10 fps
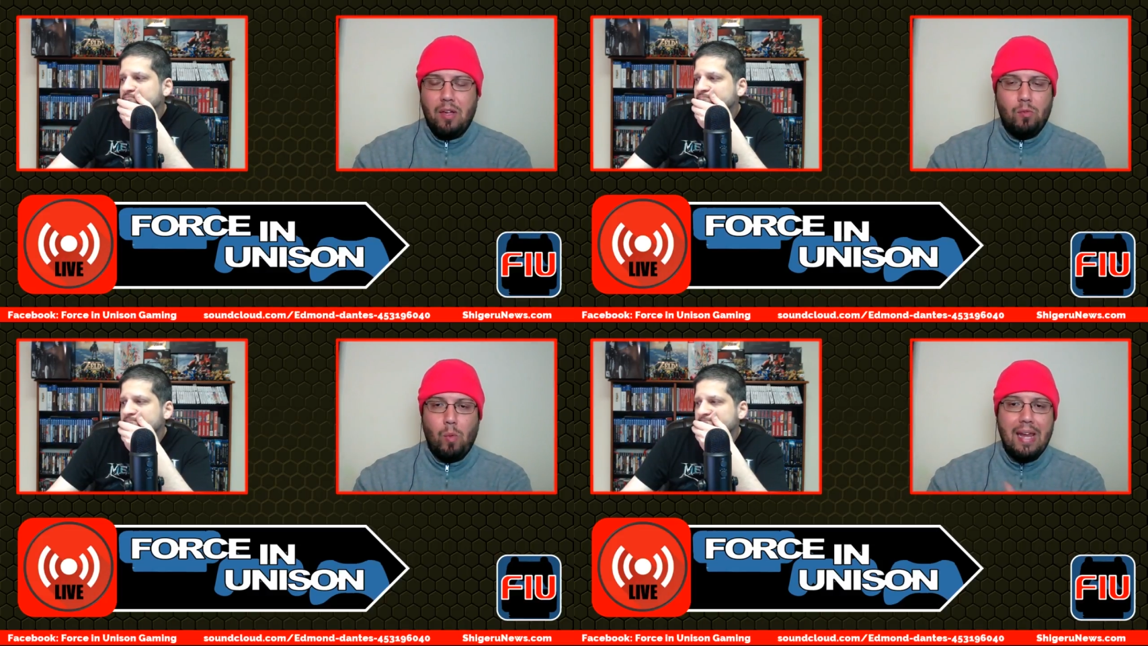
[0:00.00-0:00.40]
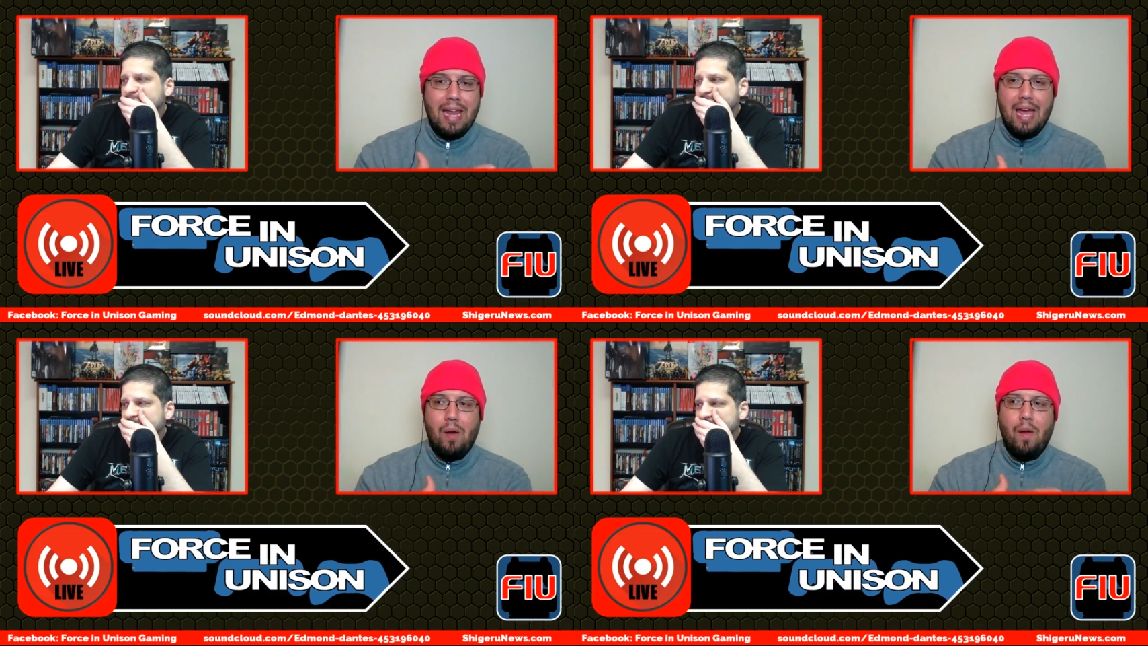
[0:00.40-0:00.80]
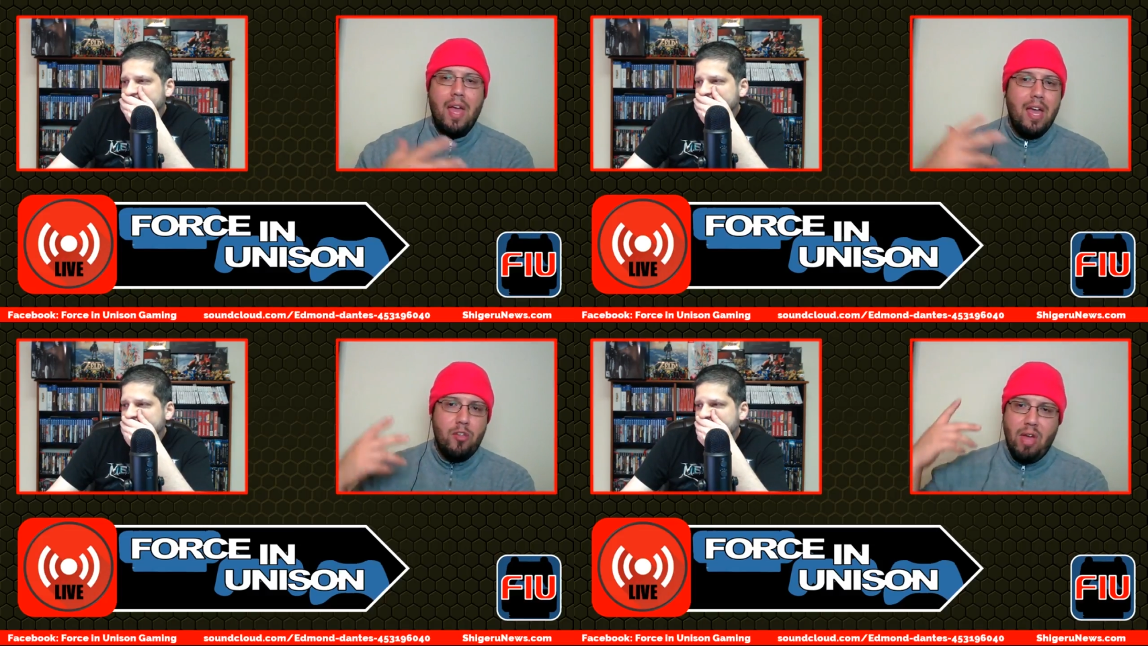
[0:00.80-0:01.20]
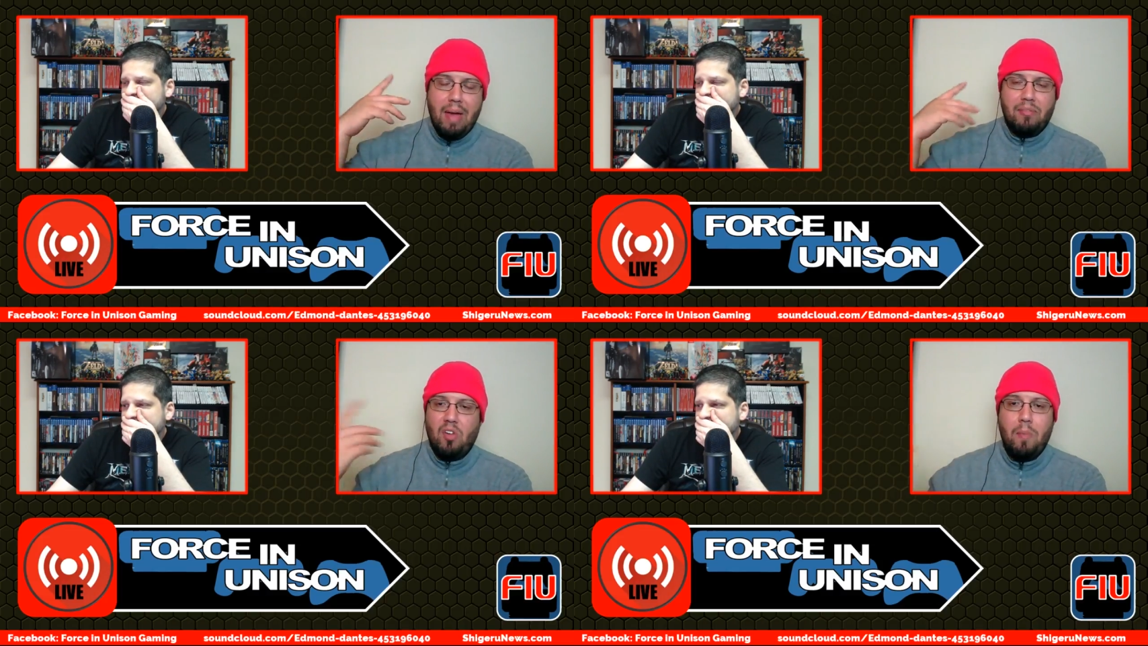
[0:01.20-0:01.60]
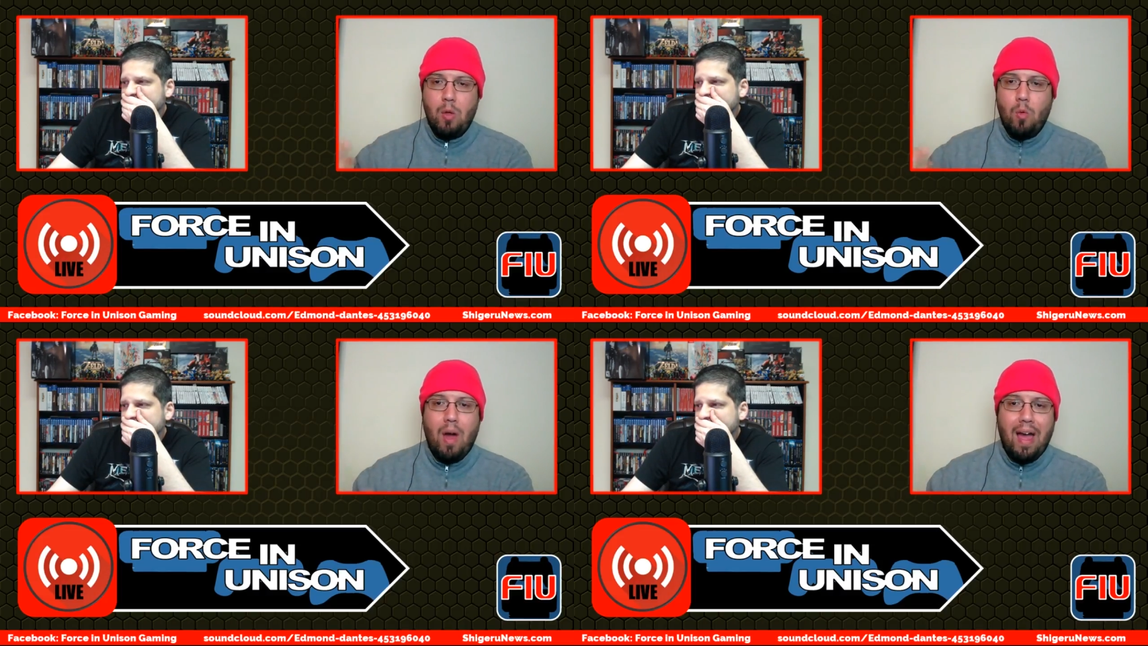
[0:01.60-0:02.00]
Speaker 1: because right now you have so
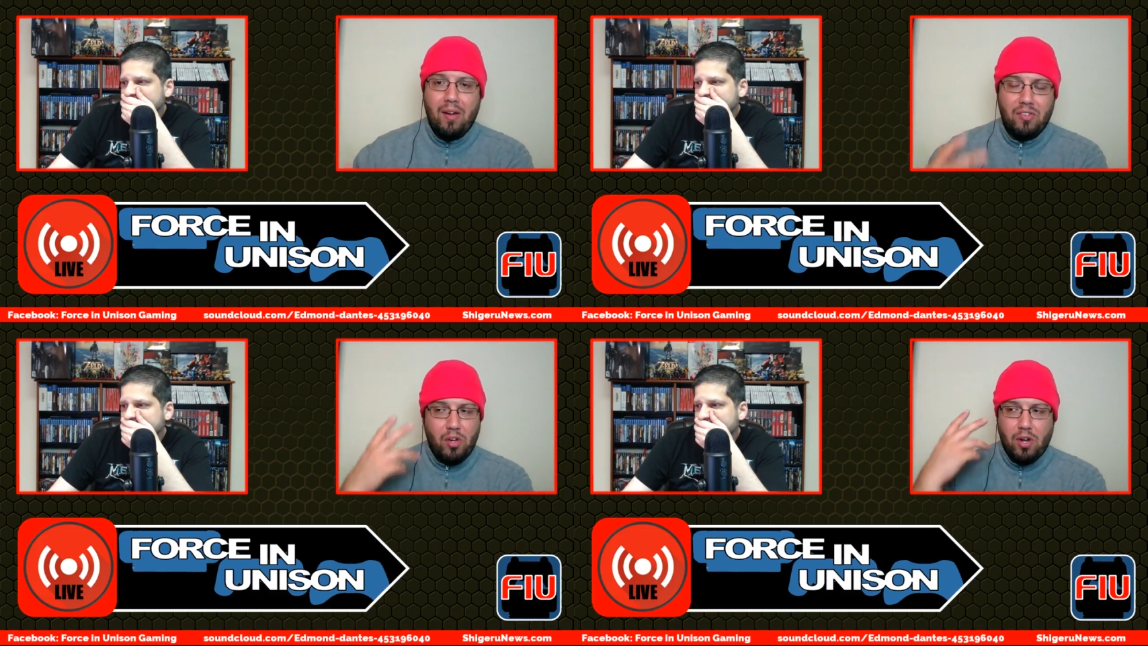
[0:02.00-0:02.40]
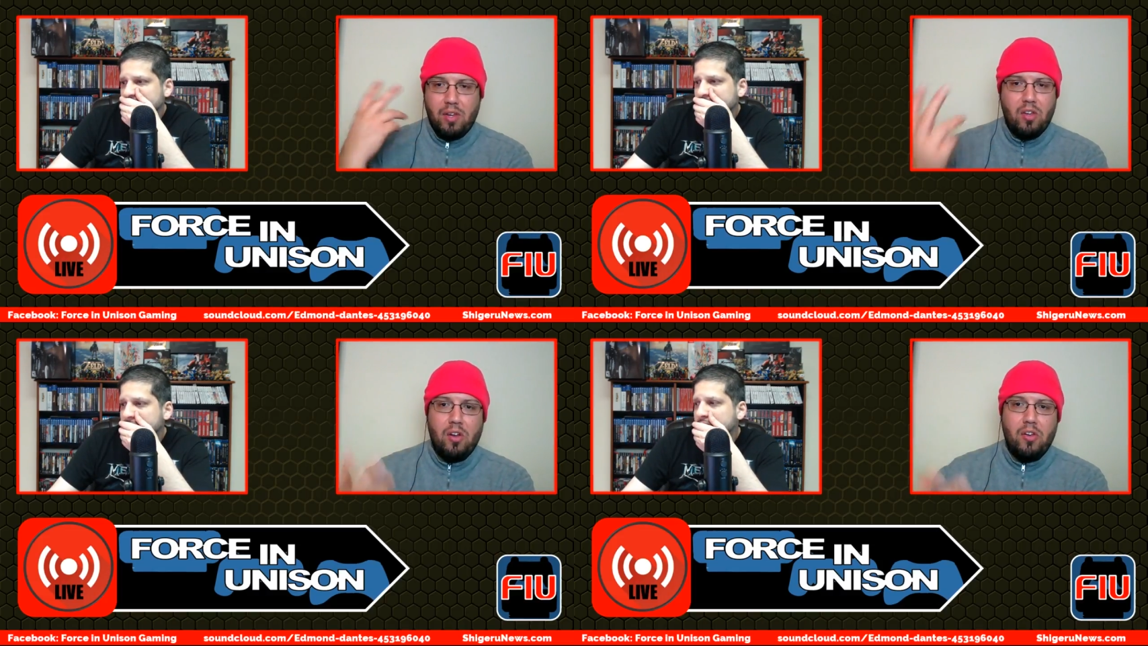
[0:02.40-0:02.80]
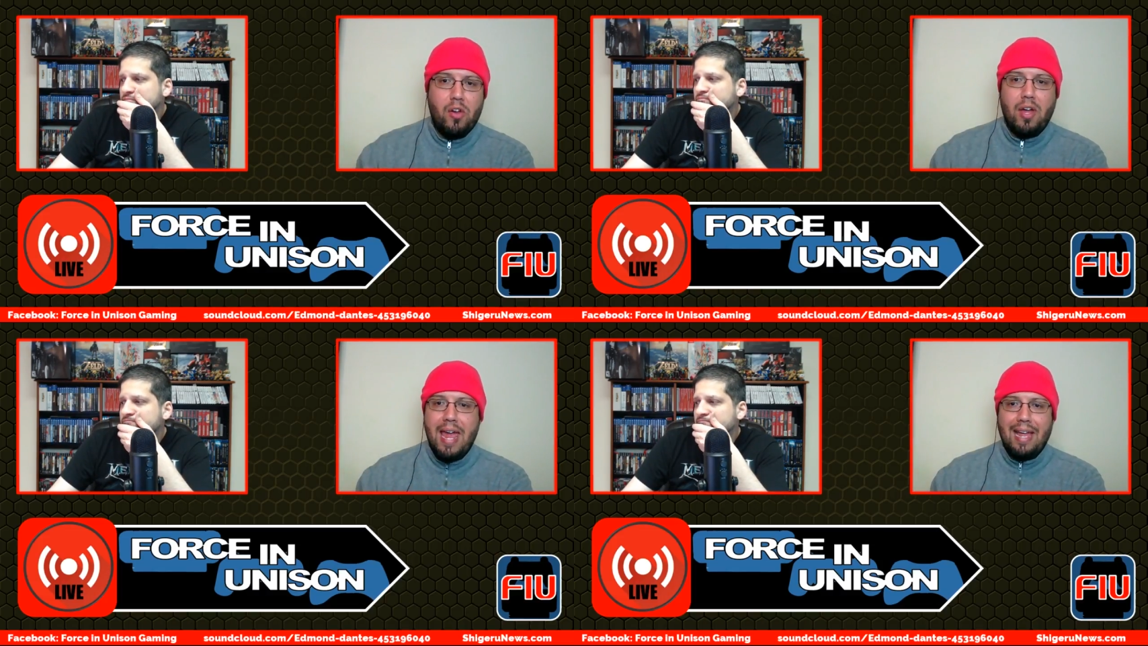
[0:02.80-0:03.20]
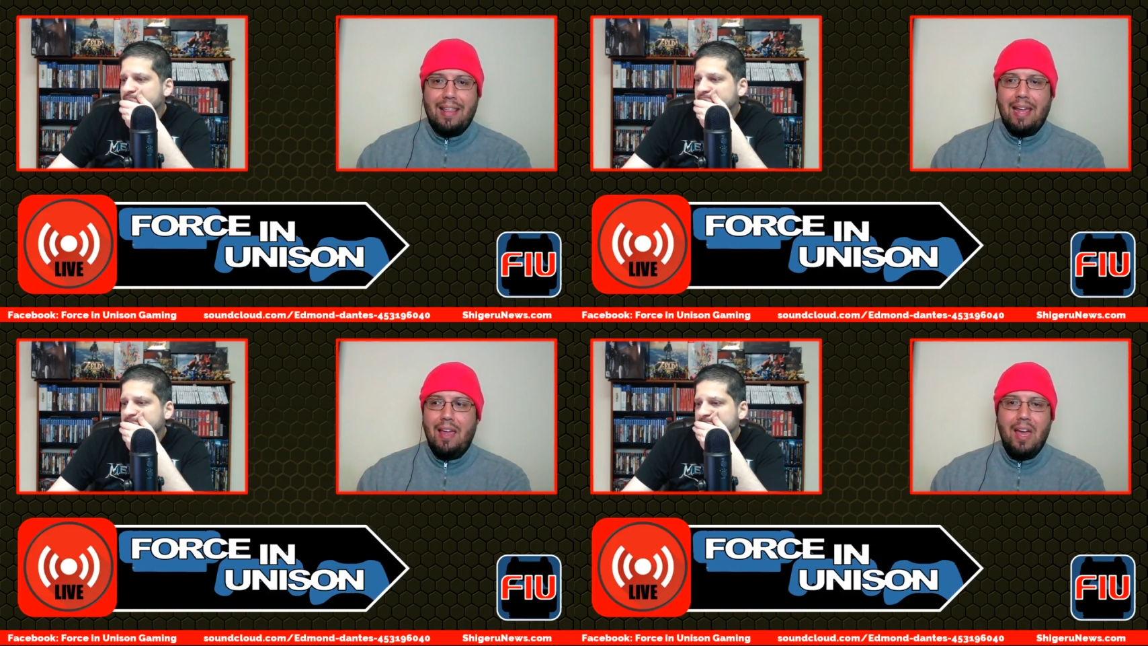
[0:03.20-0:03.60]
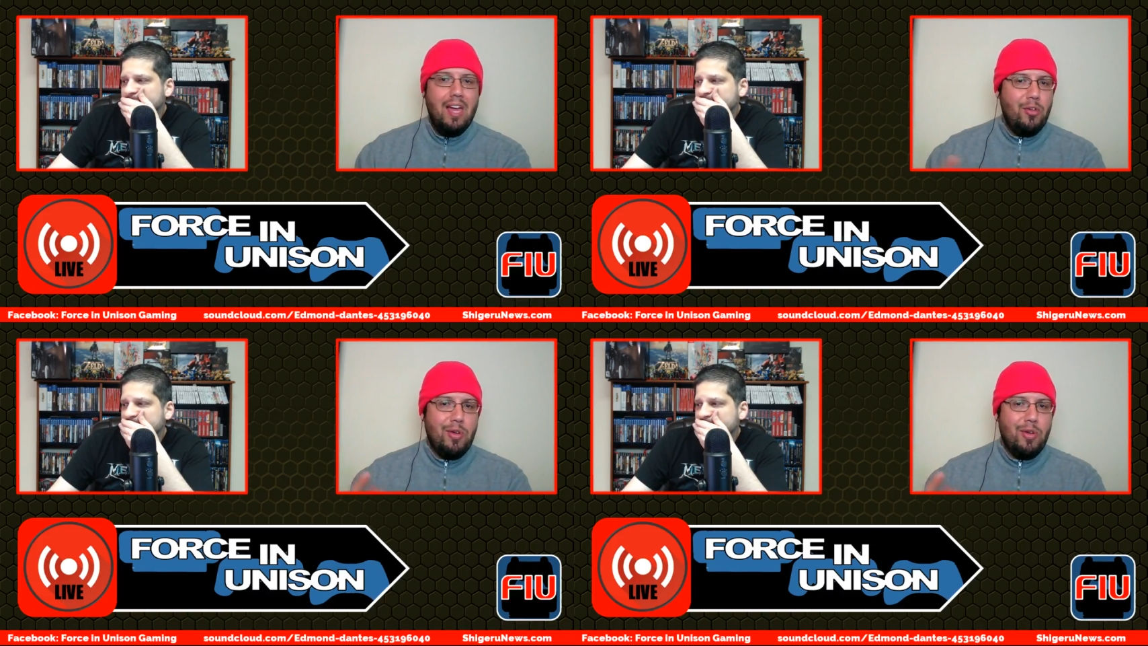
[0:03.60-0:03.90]
many wires, you're connected,